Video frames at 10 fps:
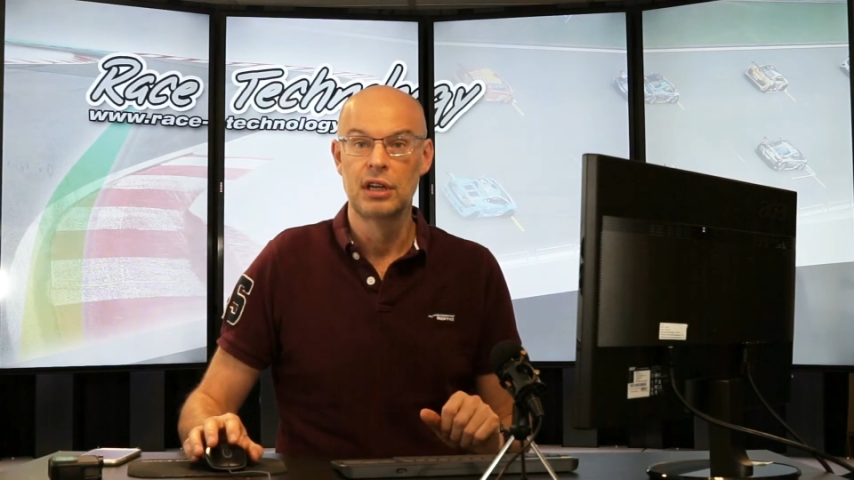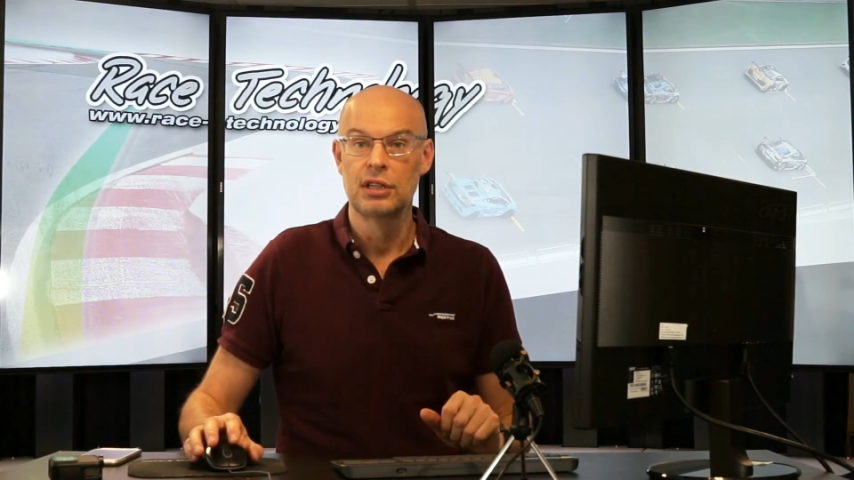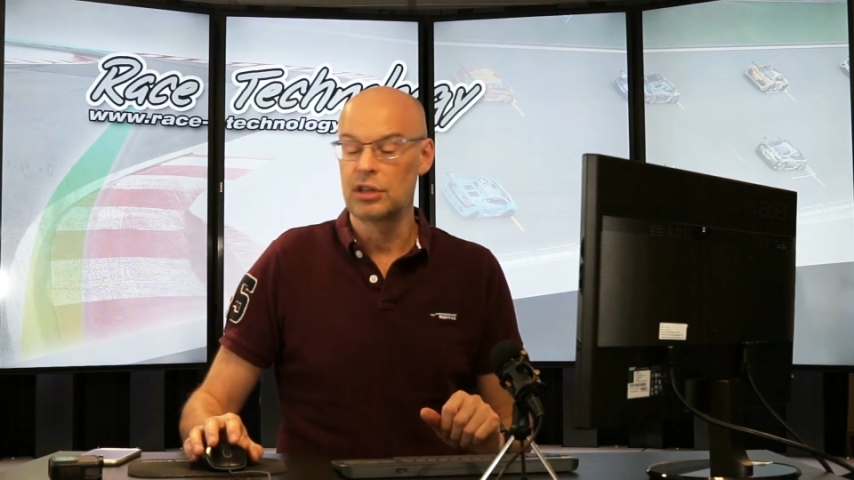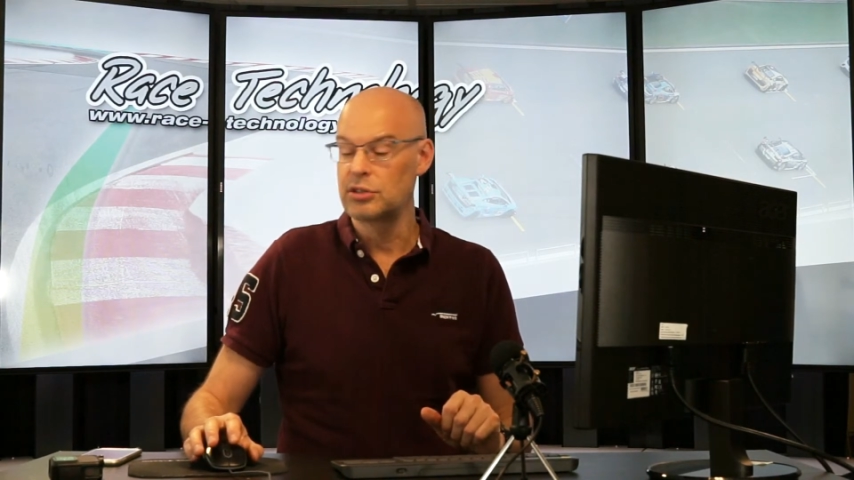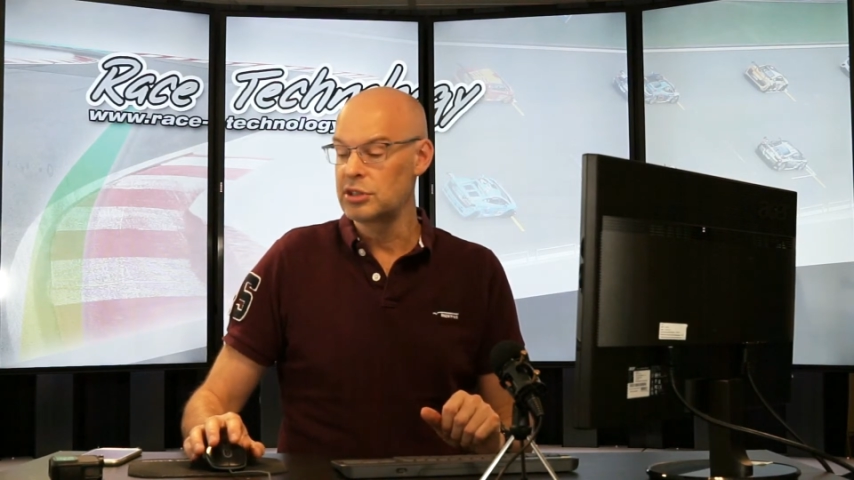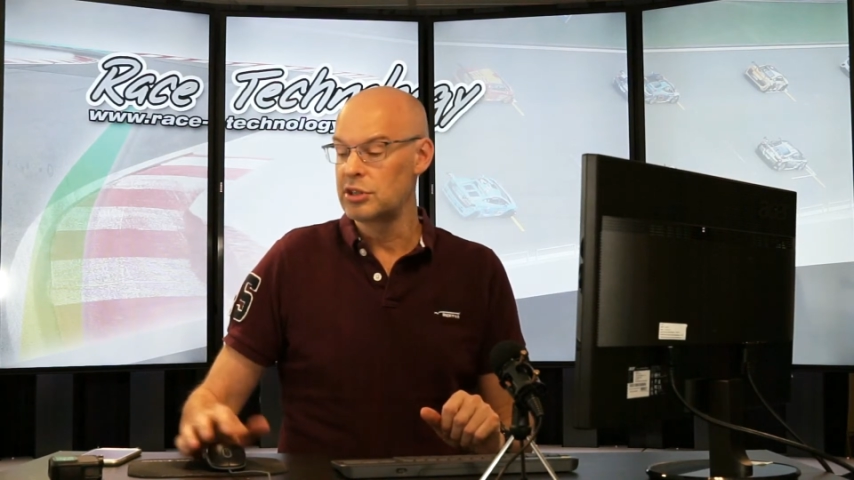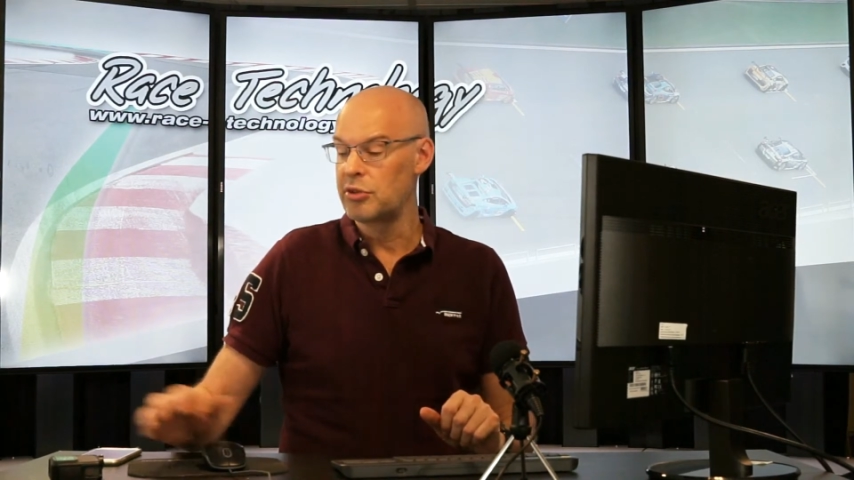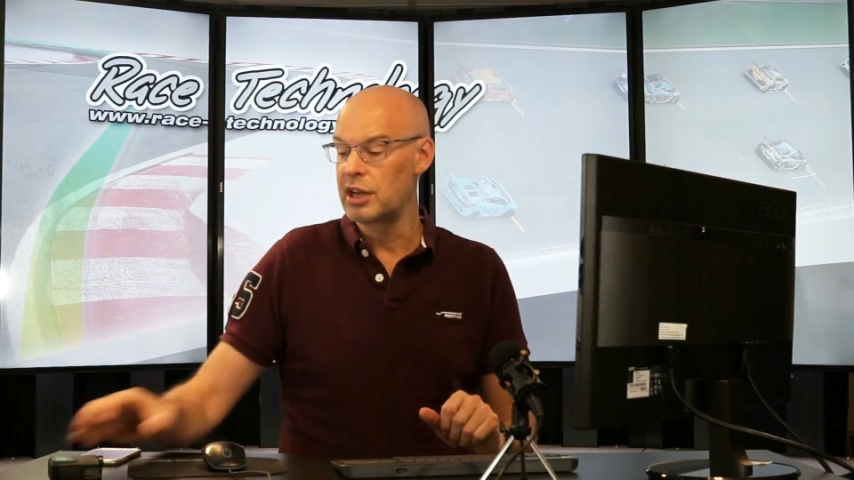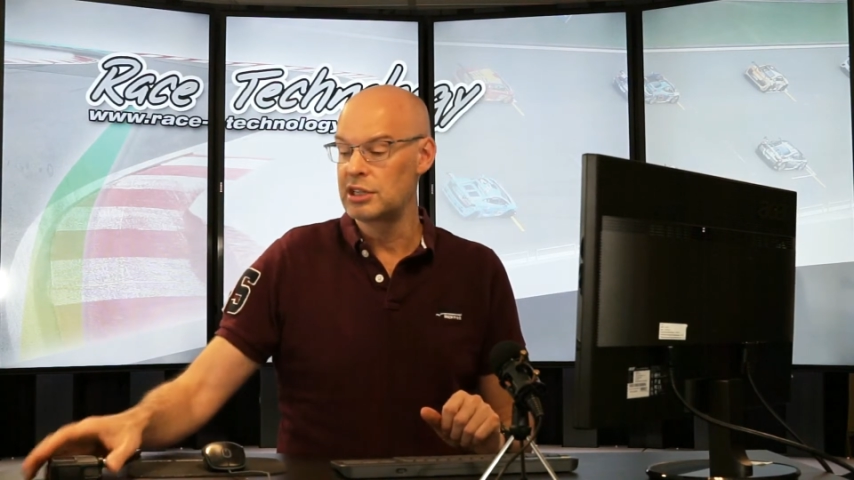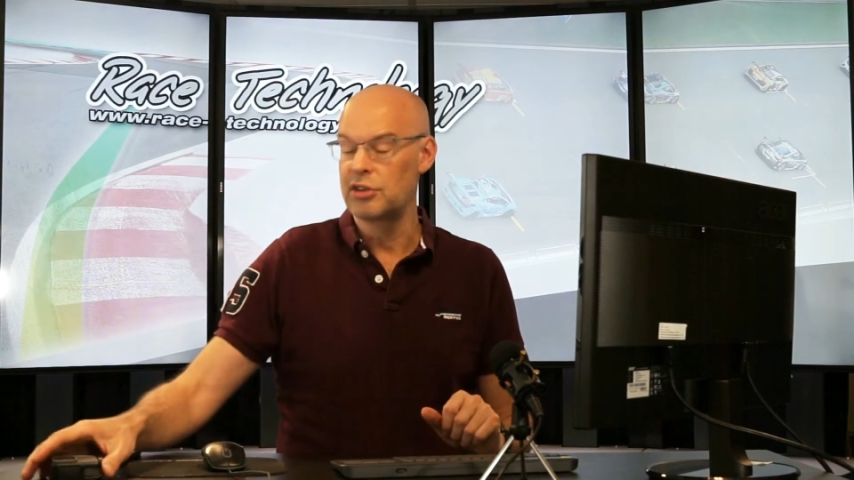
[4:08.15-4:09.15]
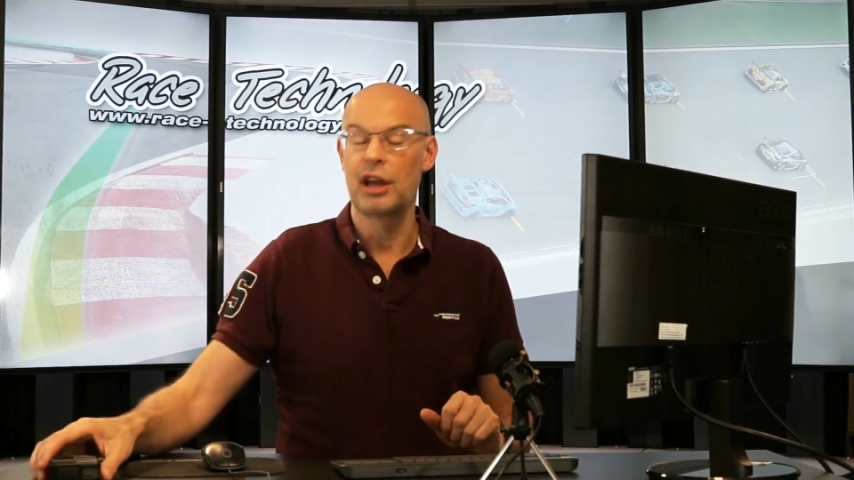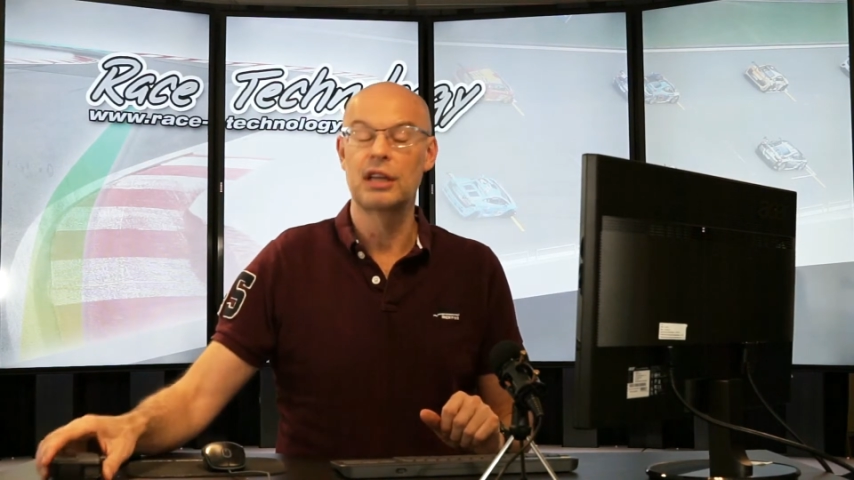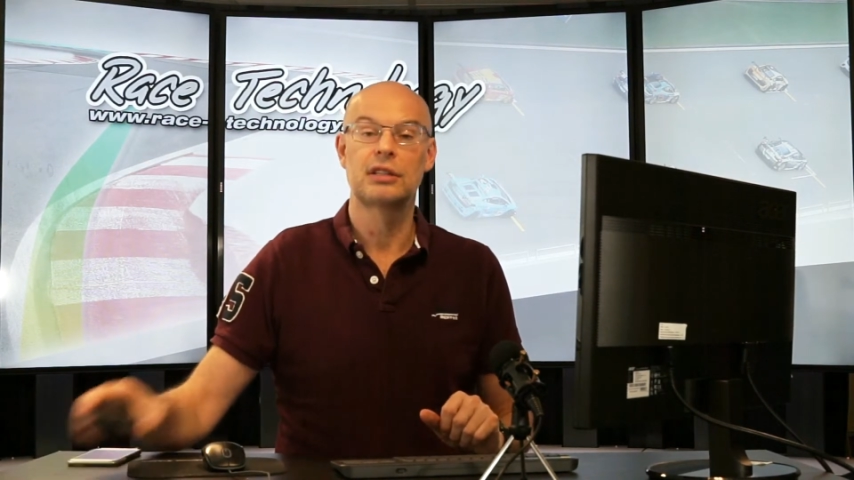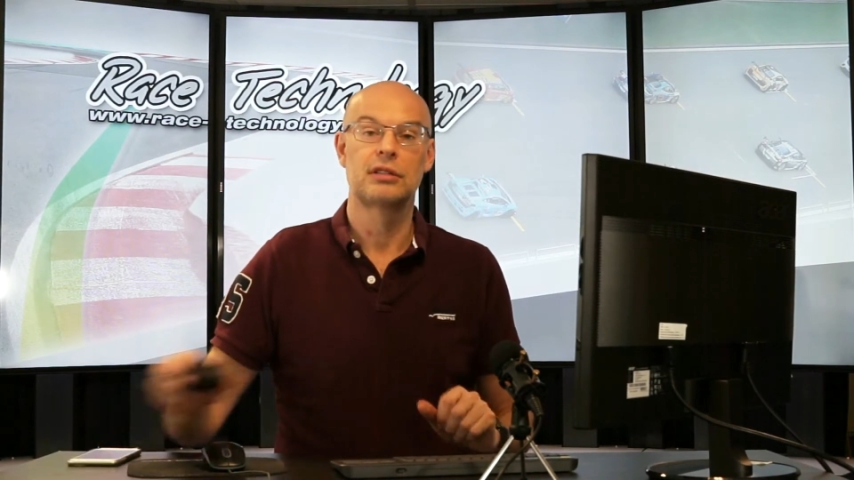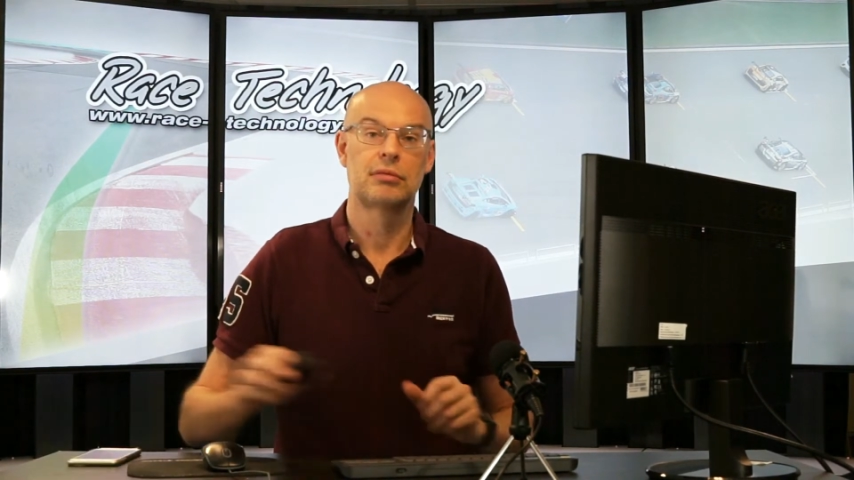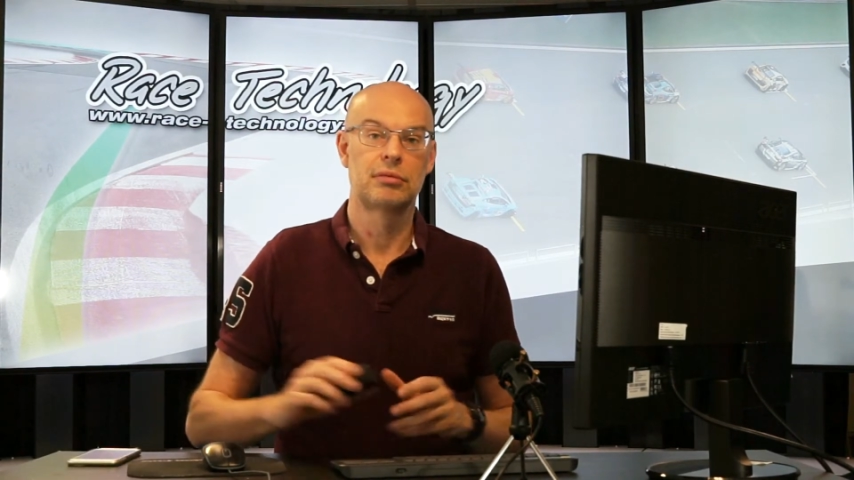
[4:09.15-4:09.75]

So just to reiterate,